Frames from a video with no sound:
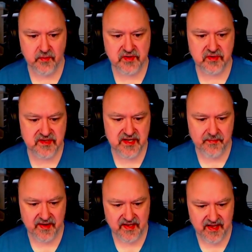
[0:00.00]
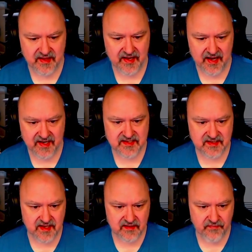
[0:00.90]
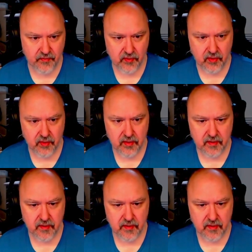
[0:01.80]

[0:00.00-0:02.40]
which looks out making that the 8 and that the 4